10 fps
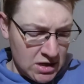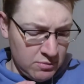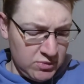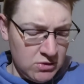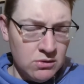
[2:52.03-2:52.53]
They're
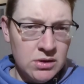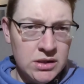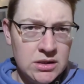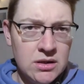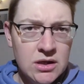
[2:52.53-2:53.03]

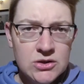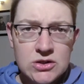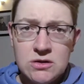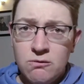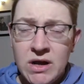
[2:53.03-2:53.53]
purely
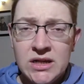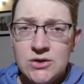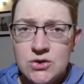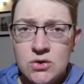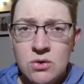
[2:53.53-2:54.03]
just a
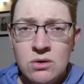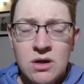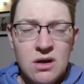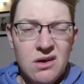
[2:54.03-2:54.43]
running short.